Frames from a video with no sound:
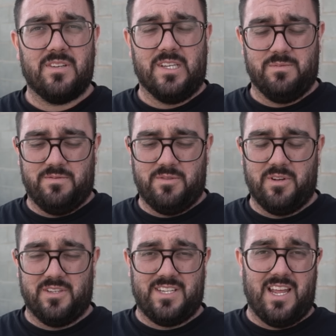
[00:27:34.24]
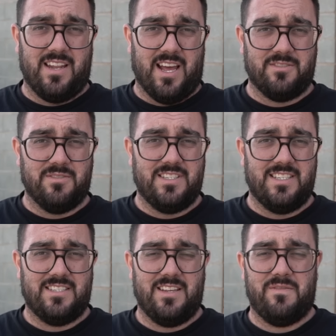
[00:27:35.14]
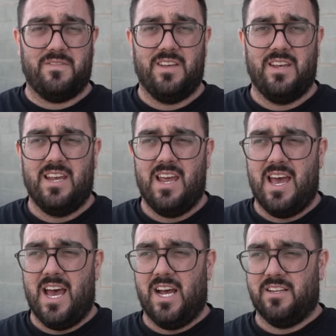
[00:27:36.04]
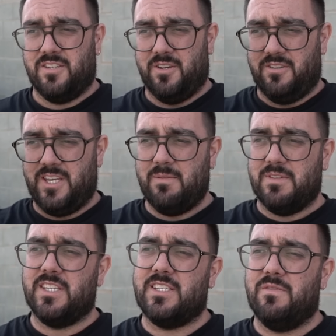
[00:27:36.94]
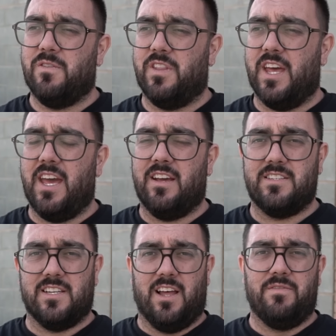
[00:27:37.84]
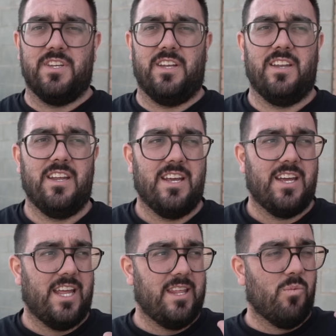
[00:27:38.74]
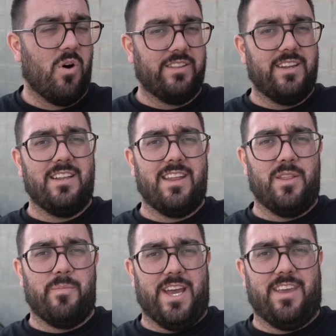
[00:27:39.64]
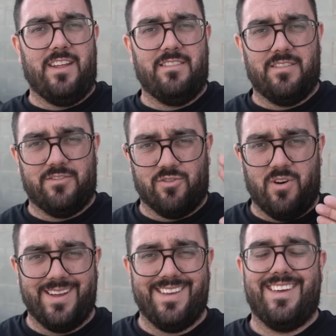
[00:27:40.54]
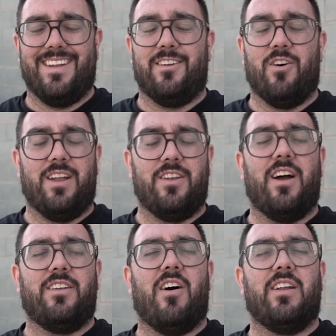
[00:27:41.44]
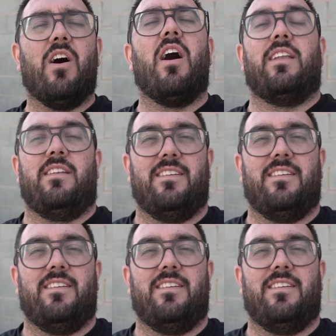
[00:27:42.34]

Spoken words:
Because we've still got standard axles in this diff. So keep the 60 foot there because it loves it, and then wind it in down the back end to try and get a 9999.